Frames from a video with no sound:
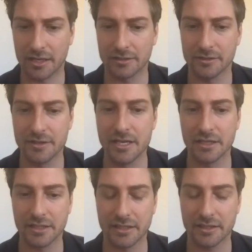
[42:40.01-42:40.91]

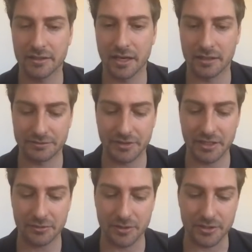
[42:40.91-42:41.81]
nearly
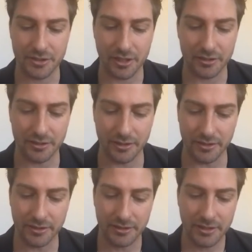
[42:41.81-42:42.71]
finished with the show,
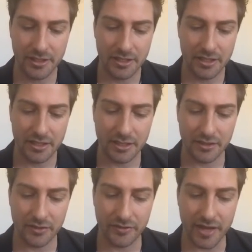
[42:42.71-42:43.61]

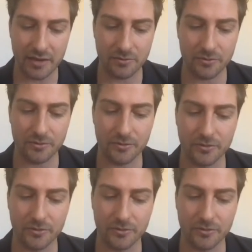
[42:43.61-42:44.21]
that